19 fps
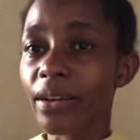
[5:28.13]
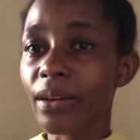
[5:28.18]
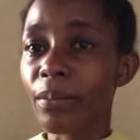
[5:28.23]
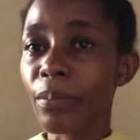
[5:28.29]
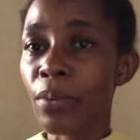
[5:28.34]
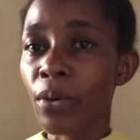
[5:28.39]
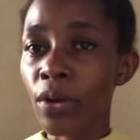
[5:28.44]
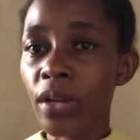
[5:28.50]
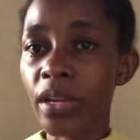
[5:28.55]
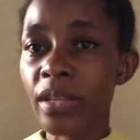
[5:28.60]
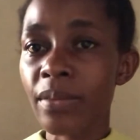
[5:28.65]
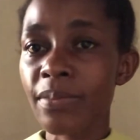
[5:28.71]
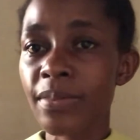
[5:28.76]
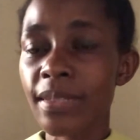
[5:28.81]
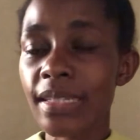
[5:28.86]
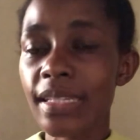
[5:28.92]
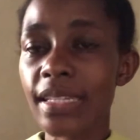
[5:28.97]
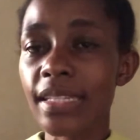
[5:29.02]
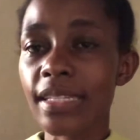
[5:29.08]
polyps
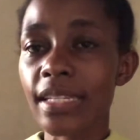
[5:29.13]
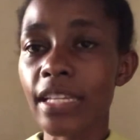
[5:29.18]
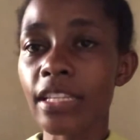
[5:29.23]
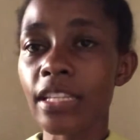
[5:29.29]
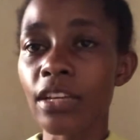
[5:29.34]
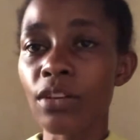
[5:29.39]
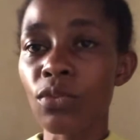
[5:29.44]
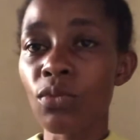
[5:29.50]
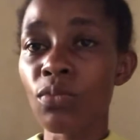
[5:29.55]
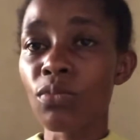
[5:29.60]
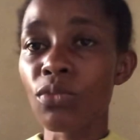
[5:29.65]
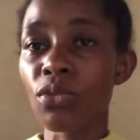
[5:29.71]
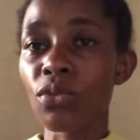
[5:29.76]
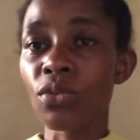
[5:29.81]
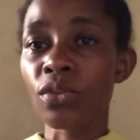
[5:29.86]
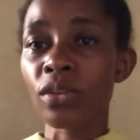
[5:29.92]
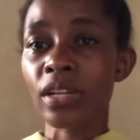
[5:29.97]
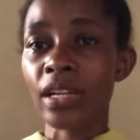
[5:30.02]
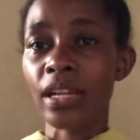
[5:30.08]
inside the womb or
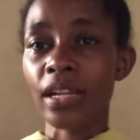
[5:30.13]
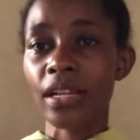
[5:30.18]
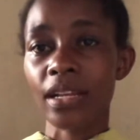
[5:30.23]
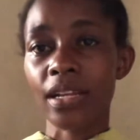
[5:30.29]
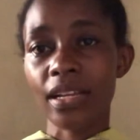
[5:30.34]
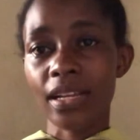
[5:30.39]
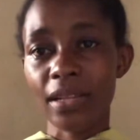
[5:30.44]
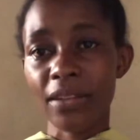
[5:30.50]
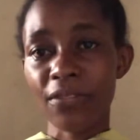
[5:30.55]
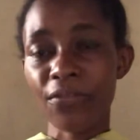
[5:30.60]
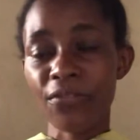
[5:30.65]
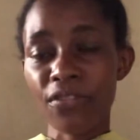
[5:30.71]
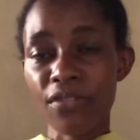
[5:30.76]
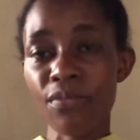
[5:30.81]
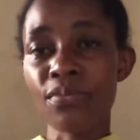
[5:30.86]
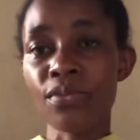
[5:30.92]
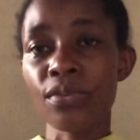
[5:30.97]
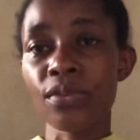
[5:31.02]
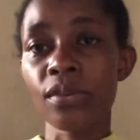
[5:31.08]

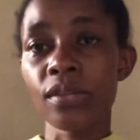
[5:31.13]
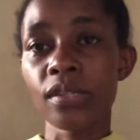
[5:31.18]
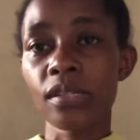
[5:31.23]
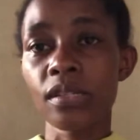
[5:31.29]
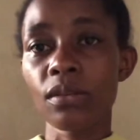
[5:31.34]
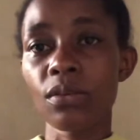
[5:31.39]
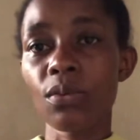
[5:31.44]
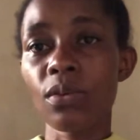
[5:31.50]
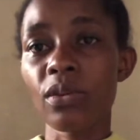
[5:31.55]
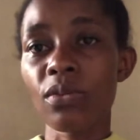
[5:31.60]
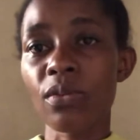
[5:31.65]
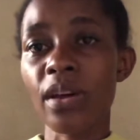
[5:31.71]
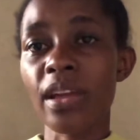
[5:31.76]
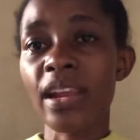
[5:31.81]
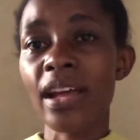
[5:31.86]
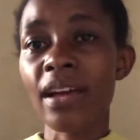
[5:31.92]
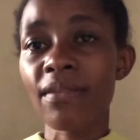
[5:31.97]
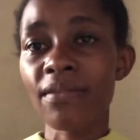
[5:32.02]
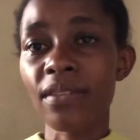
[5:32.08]
fibroids. When you are
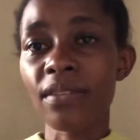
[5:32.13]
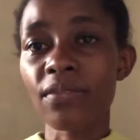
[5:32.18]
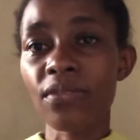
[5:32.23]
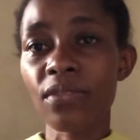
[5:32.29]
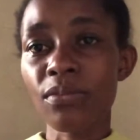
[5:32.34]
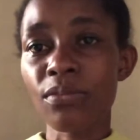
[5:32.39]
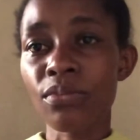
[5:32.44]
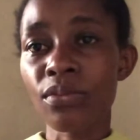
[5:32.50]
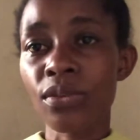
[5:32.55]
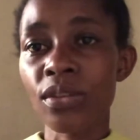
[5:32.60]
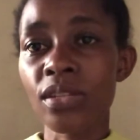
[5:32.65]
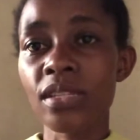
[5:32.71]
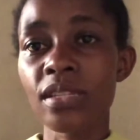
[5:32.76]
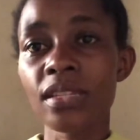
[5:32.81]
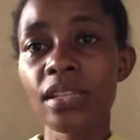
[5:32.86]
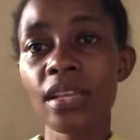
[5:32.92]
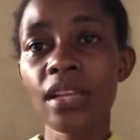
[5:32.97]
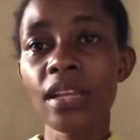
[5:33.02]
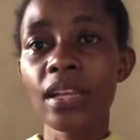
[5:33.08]
having fibroids,
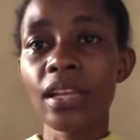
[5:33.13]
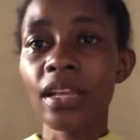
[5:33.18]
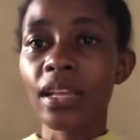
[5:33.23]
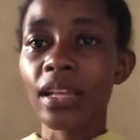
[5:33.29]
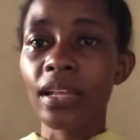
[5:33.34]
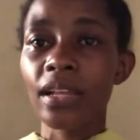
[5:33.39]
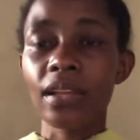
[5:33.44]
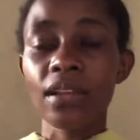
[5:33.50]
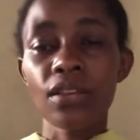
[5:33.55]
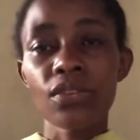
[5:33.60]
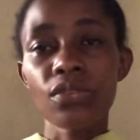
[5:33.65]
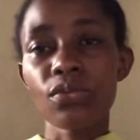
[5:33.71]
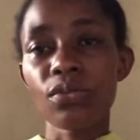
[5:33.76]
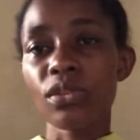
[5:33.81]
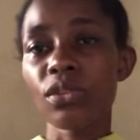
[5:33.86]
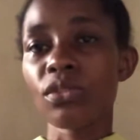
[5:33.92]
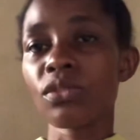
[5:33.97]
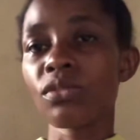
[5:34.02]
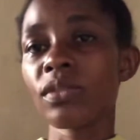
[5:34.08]
you
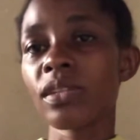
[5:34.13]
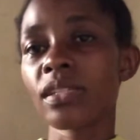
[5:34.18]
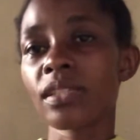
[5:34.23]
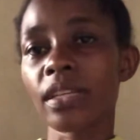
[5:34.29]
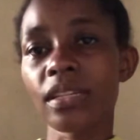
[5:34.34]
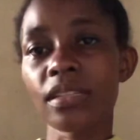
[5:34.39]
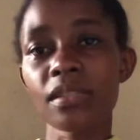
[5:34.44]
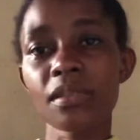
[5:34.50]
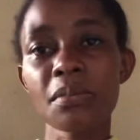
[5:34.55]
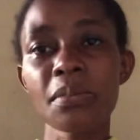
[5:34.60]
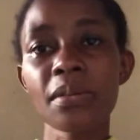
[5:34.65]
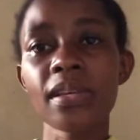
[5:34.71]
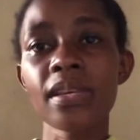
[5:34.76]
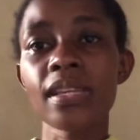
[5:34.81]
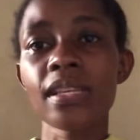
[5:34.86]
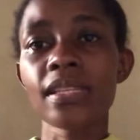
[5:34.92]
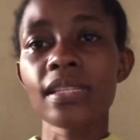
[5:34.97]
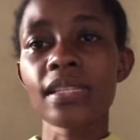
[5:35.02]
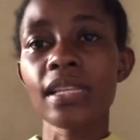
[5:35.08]
will always
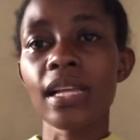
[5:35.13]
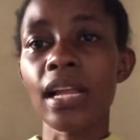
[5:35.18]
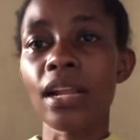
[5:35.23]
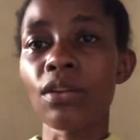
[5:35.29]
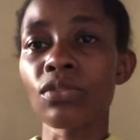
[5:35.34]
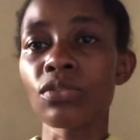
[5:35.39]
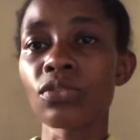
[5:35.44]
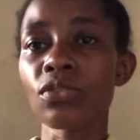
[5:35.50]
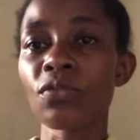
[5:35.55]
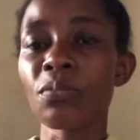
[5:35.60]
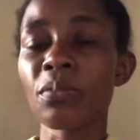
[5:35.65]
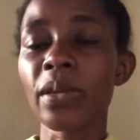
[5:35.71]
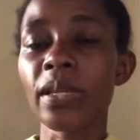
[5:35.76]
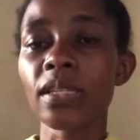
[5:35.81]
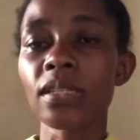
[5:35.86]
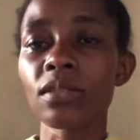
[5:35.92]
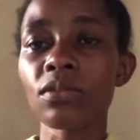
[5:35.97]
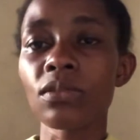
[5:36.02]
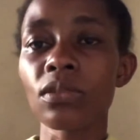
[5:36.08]
experience a lot of pain
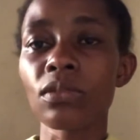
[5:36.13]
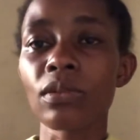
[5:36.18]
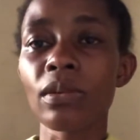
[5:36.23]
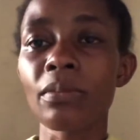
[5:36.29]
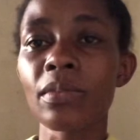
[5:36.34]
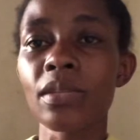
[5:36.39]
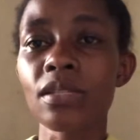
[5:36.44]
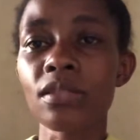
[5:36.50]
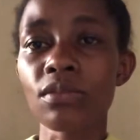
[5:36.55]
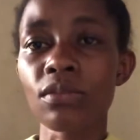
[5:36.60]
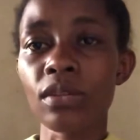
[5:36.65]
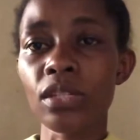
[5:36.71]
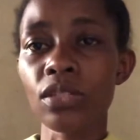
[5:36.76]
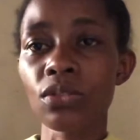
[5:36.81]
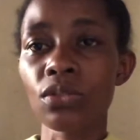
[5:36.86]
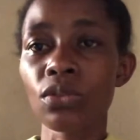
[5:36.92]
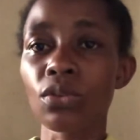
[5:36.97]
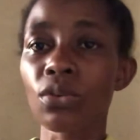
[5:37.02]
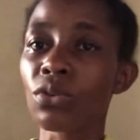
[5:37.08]
during your
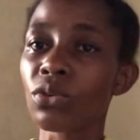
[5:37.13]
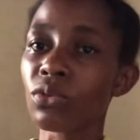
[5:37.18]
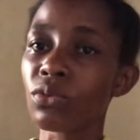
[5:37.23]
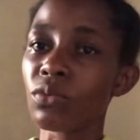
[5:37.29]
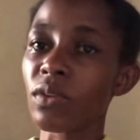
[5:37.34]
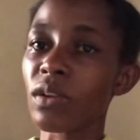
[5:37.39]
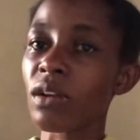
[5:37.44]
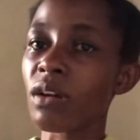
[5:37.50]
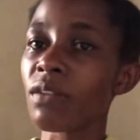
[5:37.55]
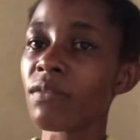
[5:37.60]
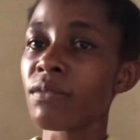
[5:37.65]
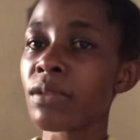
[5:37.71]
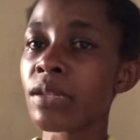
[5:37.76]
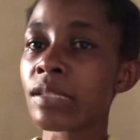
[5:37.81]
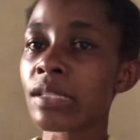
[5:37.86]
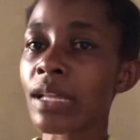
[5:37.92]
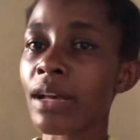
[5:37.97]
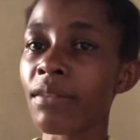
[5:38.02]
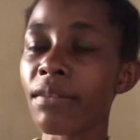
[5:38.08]
menstruation, or you will always
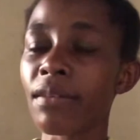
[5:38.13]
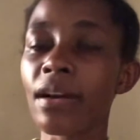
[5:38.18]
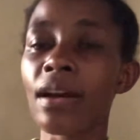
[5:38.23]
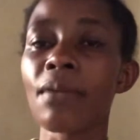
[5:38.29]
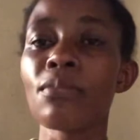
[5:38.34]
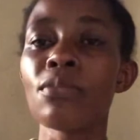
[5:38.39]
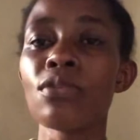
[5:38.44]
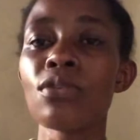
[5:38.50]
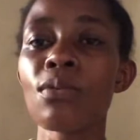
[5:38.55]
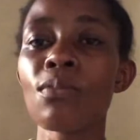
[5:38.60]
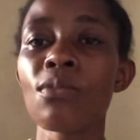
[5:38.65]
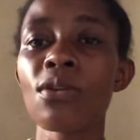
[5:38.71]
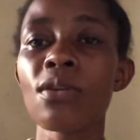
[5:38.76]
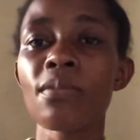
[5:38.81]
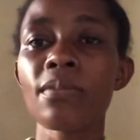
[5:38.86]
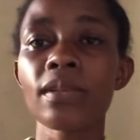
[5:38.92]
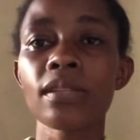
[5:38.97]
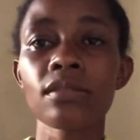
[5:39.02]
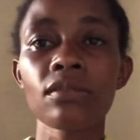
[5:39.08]
have abnormal
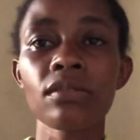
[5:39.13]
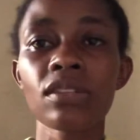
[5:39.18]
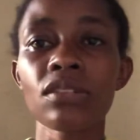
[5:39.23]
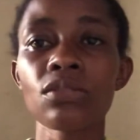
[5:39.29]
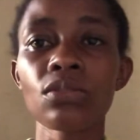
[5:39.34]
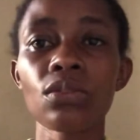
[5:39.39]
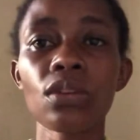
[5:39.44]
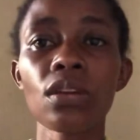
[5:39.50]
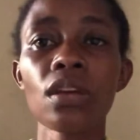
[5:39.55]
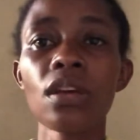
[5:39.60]
menstruation